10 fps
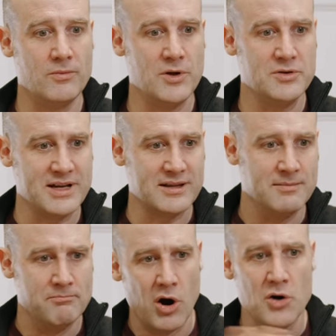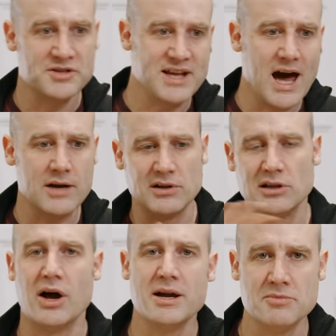who's like the most out of
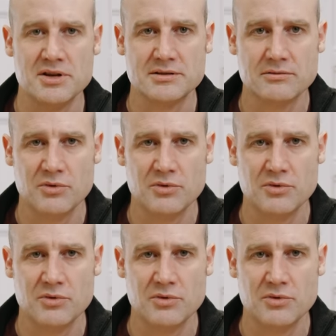alignment